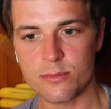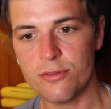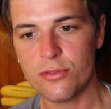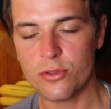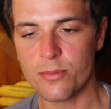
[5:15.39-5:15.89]

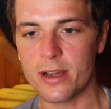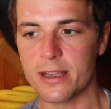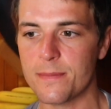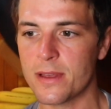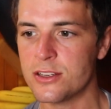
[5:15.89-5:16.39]
move through the
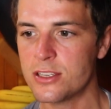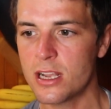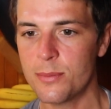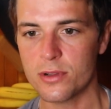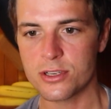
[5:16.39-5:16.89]
body, and just a
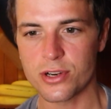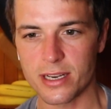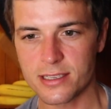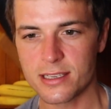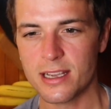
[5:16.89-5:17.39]
couple of
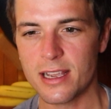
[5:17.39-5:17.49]
tricks.